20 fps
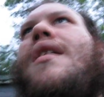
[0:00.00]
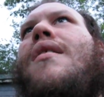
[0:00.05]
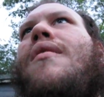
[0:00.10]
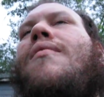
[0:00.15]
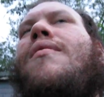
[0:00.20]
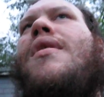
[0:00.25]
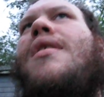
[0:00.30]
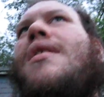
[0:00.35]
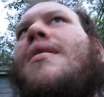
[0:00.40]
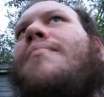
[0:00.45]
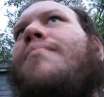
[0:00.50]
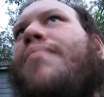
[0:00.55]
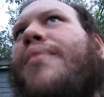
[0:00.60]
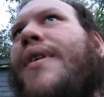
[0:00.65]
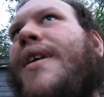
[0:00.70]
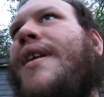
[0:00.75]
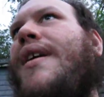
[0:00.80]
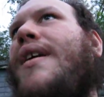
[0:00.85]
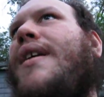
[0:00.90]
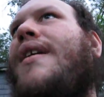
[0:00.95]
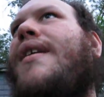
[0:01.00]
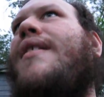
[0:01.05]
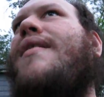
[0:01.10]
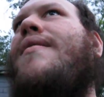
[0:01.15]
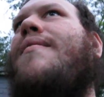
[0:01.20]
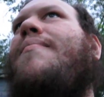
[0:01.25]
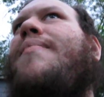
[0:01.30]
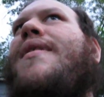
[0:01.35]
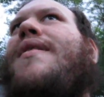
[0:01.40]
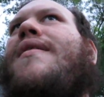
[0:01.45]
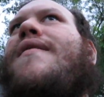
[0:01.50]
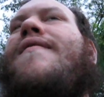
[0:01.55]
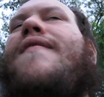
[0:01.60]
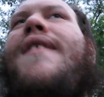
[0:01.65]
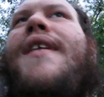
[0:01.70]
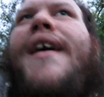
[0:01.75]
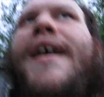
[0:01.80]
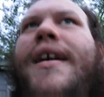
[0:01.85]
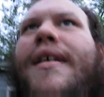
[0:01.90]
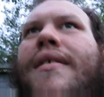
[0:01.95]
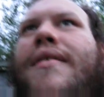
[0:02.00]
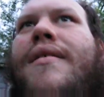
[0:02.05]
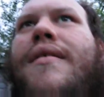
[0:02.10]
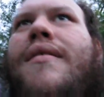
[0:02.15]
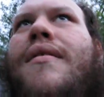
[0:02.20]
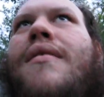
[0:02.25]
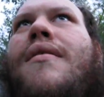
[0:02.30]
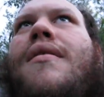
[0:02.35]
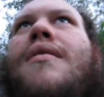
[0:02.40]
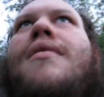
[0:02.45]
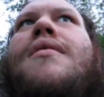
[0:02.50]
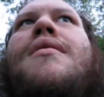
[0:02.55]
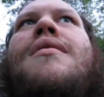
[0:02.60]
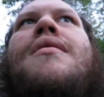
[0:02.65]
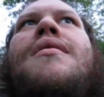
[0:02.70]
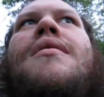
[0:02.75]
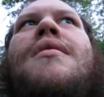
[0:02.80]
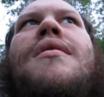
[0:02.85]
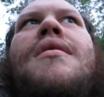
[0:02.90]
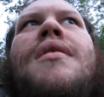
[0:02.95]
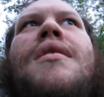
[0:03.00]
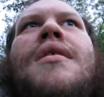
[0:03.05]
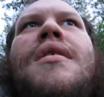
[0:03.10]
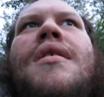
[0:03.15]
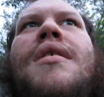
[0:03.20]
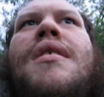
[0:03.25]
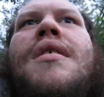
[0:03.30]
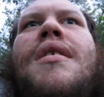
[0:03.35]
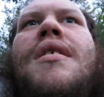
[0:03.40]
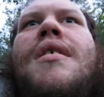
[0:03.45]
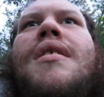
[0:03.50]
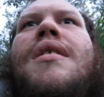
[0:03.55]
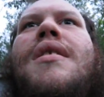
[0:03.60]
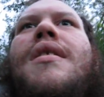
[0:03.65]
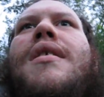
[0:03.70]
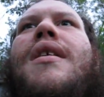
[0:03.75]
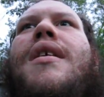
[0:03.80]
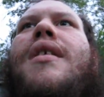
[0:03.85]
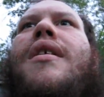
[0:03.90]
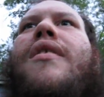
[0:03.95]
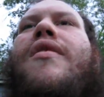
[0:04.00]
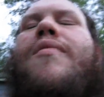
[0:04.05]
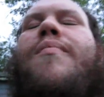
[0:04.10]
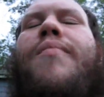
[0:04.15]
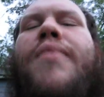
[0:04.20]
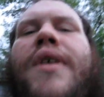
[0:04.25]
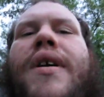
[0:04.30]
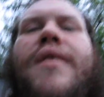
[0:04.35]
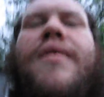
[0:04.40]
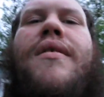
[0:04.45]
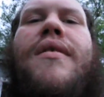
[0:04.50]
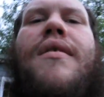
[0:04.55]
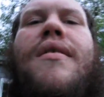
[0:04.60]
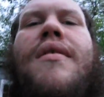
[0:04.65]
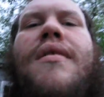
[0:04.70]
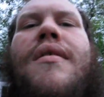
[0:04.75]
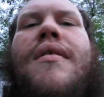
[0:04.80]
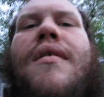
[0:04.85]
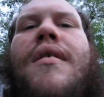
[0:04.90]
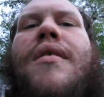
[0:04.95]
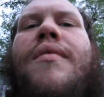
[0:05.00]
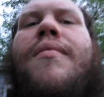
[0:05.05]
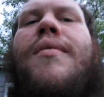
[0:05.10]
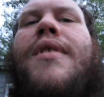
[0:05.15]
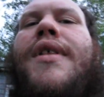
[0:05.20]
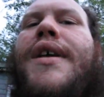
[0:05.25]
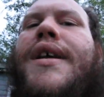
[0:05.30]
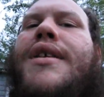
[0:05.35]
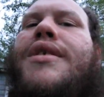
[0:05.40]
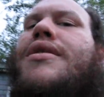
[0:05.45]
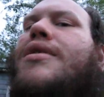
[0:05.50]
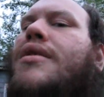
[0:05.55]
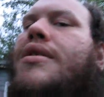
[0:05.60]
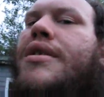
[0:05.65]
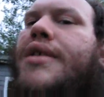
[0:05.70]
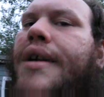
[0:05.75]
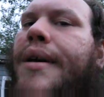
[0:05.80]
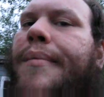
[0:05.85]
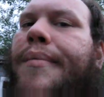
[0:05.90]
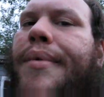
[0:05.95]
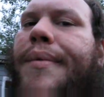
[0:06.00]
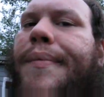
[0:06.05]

well, a bridi is a piece of text that expresses a relationship.